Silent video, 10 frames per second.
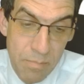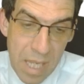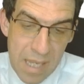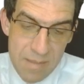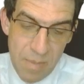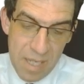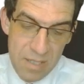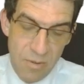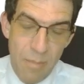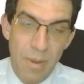biggest
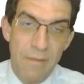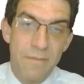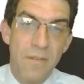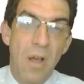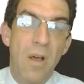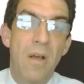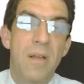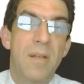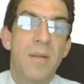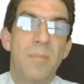threat by far,
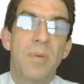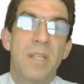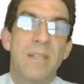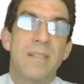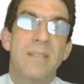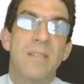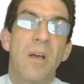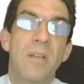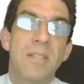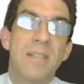but it's
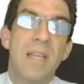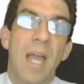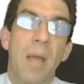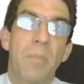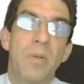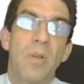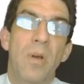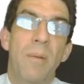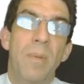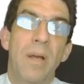starting to happen
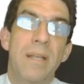by